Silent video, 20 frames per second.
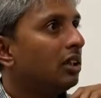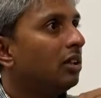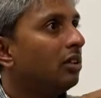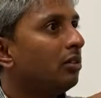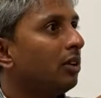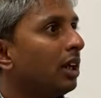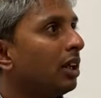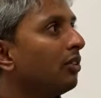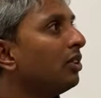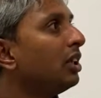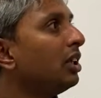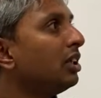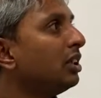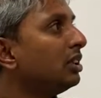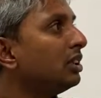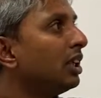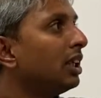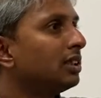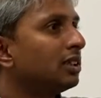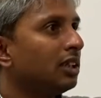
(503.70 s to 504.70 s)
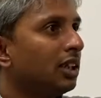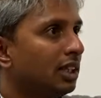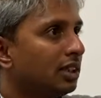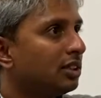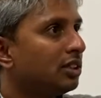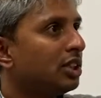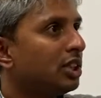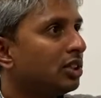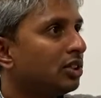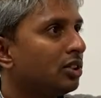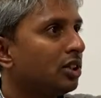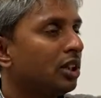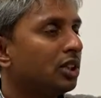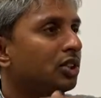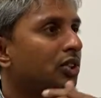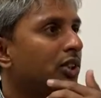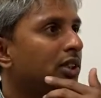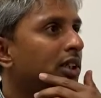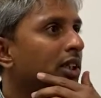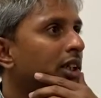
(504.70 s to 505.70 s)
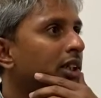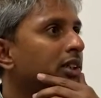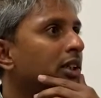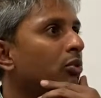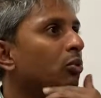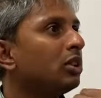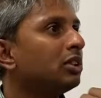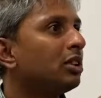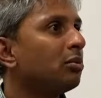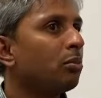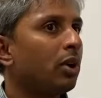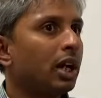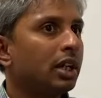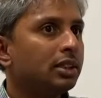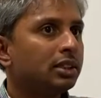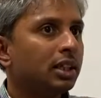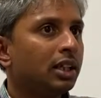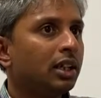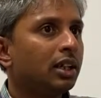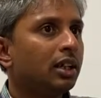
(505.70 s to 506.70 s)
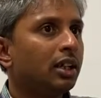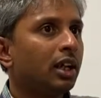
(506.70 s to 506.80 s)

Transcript: finding whether this has less search results, more surprising,